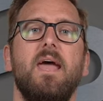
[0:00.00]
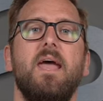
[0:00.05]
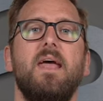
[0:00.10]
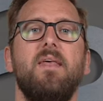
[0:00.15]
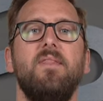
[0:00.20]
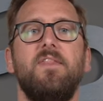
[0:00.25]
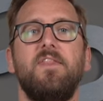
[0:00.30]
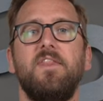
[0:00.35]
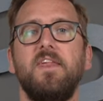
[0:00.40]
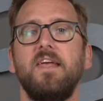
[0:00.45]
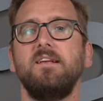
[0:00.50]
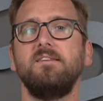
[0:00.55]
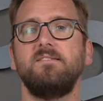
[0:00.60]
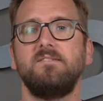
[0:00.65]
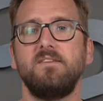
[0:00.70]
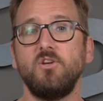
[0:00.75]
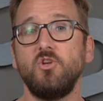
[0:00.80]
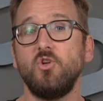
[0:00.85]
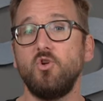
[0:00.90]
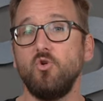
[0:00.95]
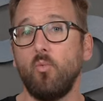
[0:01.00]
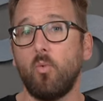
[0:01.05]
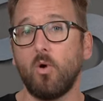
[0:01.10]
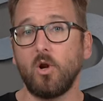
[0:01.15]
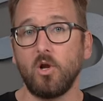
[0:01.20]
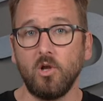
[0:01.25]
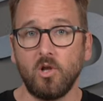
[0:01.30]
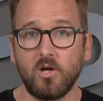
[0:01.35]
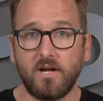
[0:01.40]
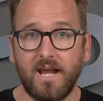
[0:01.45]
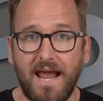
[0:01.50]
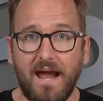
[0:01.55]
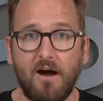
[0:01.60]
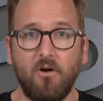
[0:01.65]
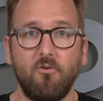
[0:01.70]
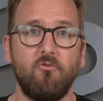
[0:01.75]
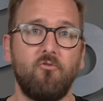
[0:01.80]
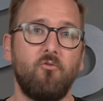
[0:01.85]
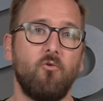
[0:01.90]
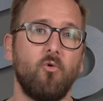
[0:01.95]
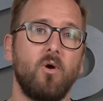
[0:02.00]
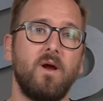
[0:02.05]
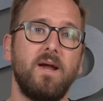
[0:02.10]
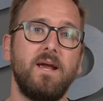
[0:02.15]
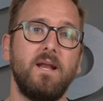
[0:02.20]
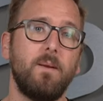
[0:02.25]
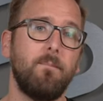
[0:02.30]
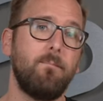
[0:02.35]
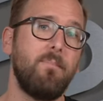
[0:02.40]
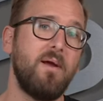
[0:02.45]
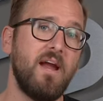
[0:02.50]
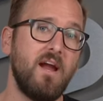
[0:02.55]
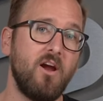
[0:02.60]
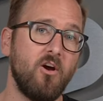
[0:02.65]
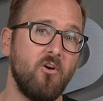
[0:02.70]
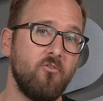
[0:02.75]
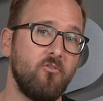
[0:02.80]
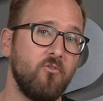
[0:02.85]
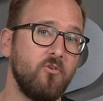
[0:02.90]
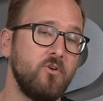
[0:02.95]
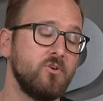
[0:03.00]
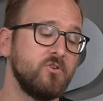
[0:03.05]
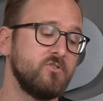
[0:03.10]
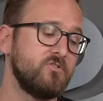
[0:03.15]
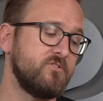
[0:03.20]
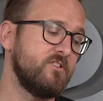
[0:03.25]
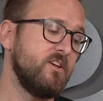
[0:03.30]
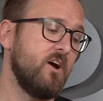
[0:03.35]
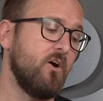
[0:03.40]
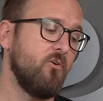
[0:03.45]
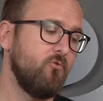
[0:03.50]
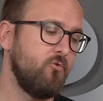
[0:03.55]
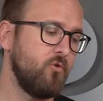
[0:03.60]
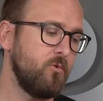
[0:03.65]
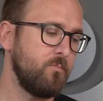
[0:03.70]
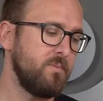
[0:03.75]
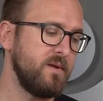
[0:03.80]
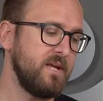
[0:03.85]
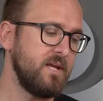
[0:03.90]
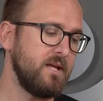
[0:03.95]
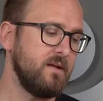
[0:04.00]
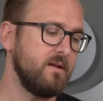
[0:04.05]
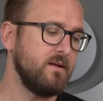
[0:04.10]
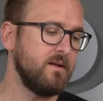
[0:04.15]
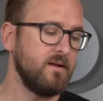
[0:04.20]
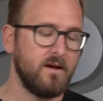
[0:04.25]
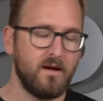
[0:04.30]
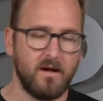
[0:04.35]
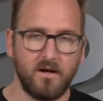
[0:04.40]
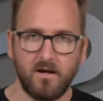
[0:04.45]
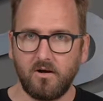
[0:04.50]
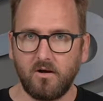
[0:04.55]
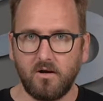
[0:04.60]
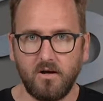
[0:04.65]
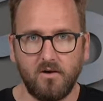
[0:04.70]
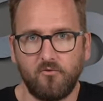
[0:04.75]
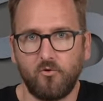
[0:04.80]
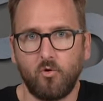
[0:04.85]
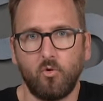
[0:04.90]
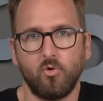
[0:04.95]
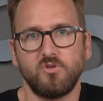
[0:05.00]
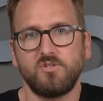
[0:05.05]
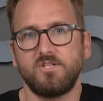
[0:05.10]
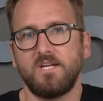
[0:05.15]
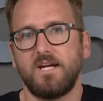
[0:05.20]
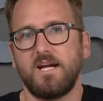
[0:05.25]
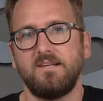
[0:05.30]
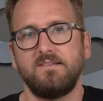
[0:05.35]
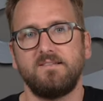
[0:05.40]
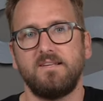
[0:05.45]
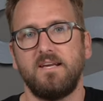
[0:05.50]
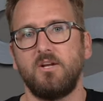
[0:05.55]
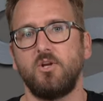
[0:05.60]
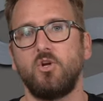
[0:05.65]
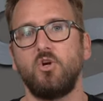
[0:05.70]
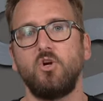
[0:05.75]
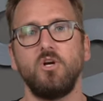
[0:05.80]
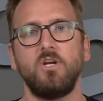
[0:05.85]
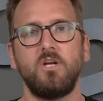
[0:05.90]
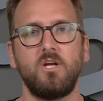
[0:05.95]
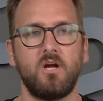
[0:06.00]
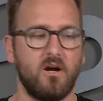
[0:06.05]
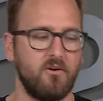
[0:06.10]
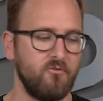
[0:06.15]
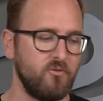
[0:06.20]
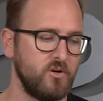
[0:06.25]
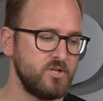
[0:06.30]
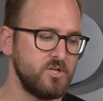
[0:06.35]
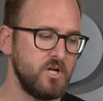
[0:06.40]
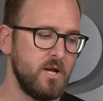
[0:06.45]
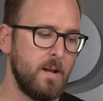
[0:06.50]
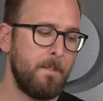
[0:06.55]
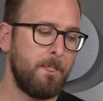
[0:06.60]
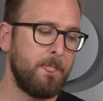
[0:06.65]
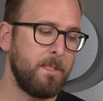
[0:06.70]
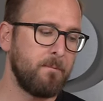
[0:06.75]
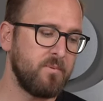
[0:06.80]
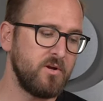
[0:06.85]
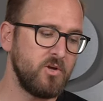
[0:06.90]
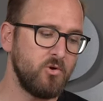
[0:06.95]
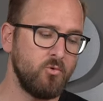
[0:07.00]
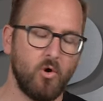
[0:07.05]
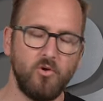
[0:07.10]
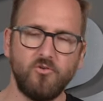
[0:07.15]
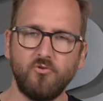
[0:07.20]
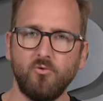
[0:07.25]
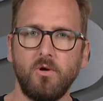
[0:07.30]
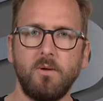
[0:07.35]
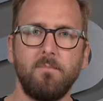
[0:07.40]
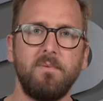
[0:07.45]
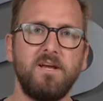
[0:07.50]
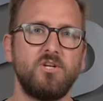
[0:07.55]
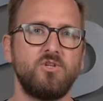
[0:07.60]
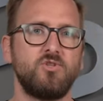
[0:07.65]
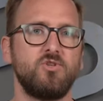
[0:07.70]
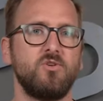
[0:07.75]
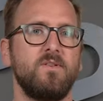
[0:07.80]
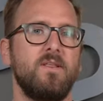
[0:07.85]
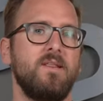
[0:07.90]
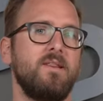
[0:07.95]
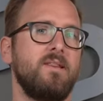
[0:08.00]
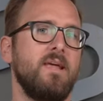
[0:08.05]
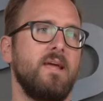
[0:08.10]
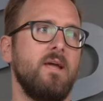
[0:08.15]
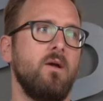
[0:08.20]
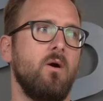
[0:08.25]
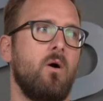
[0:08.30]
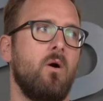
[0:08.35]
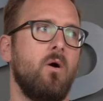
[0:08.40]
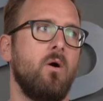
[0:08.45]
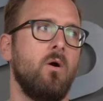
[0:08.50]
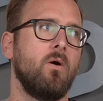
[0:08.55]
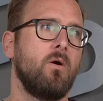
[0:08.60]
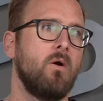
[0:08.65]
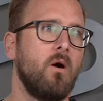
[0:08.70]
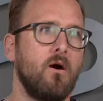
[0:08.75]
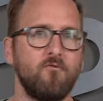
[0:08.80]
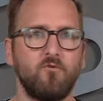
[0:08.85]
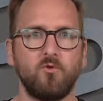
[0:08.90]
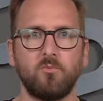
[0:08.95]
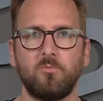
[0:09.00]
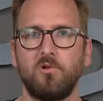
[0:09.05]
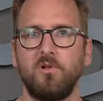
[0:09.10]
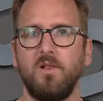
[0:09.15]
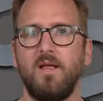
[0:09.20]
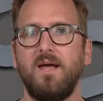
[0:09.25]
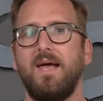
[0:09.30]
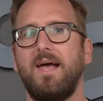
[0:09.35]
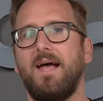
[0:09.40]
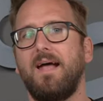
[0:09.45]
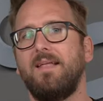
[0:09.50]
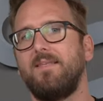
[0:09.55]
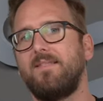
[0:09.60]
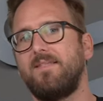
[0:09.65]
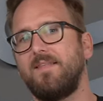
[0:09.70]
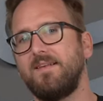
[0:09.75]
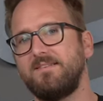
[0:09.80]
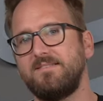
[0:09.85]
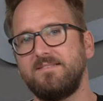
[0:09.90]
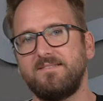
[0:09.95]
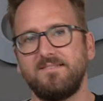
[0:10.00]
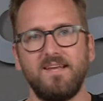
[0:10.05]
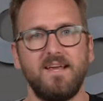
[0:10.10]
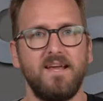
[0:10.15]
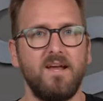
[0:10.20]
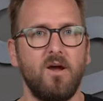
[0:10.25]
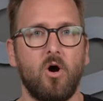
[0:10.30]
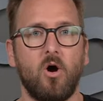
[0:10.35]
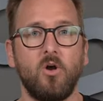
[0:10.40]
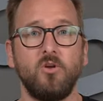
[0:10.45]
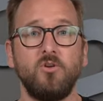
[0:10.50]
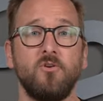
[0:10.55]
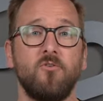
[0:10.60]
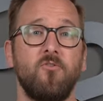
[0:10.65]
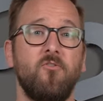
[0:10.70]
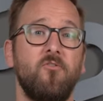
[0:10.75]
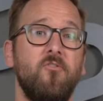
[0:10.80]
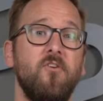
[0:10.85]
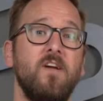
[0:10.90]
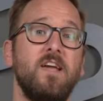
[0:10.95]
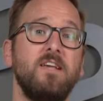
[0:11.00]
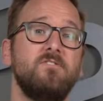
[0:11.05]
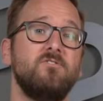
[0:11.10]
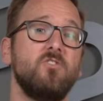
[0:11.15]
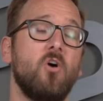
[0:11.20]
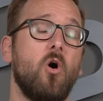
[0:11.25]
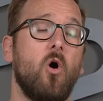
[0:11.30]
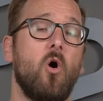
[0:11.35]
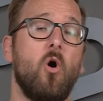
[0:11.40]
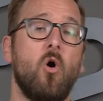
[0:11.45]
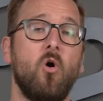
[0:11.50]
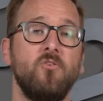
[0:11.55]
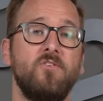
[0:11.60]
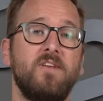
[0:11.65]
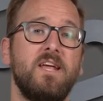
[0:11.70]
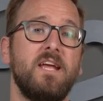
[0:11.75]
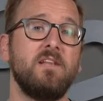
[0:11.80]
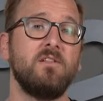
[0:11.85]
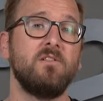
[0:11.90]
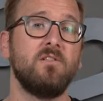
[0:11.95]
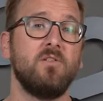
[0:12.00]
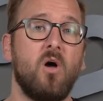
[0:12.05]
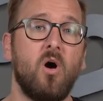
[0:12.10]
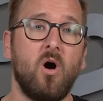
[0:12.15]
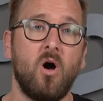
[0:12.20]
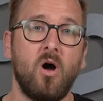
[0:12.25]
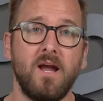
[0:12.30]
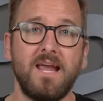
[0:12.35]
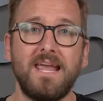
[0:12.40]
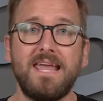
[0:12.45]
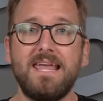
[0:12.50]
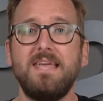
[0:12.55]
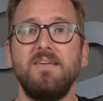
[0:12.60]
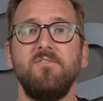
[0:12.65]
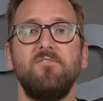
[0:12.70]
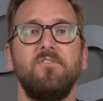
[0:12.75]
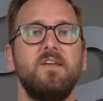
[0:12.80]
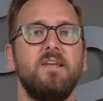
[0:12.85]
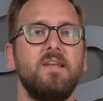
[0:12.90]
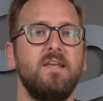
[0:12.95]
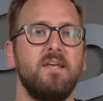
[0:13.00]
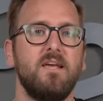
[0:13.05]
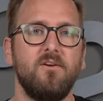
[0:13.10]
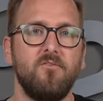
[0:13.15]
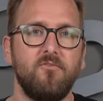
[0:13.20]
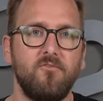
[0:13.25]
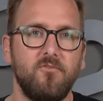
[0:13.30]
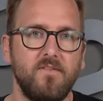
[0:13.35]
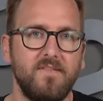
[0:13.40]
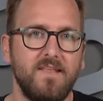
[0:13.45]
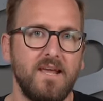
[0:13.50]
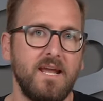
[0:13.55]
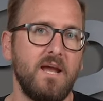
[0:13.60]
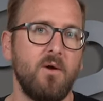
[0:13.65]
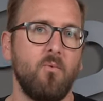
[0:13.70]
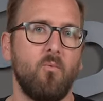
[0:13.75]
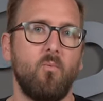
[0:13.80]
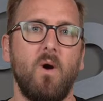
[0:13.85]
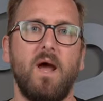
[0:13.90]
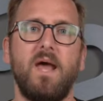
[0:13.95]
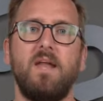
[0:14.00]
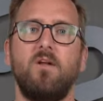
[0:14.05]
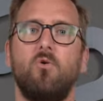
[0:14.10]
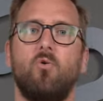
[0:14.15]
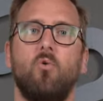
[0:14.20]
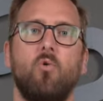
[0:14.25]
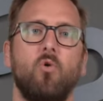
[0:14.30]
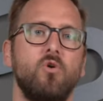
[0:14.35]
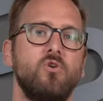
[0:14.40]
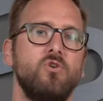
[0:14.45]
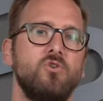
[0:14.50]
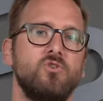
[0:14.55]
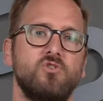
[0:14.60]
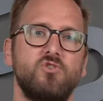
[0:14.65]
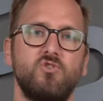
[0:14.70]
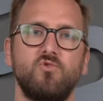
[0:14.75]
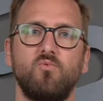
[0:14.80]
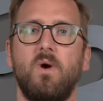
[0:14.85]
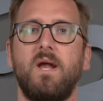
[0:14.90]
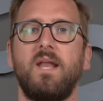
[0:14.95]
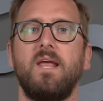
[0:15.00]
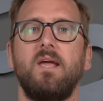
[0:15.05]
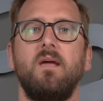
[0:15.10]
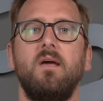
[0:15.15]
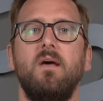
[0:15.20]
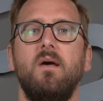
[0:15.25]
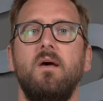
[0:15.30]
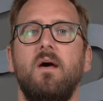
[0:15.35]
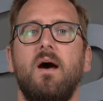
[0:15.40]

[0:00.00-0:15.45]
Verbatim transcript: And things that you want to look out for in a pair for yourself would be, a, uh, of course, like I said, good coverage, but you also want to make sure that they are comfortable and that they stay on your face all day long, even if they get wet or you're sweating.